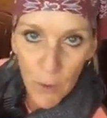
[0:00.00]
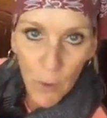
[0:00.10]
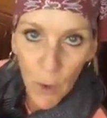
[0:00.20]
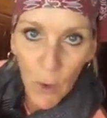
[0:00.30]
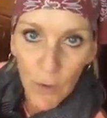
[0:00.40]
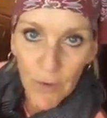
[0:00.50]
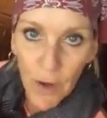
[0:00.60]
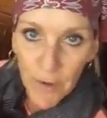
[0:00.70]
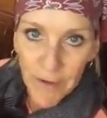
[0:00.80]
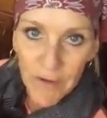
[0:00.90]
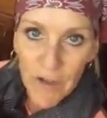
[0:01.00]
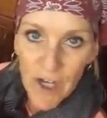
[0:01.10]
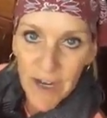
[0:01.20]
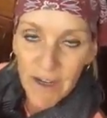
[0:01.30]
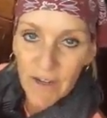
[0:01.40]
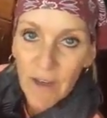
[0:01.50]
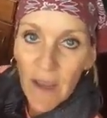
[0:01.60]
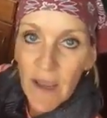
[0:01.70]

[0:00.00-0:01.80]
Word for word: enrolled on Isagenics,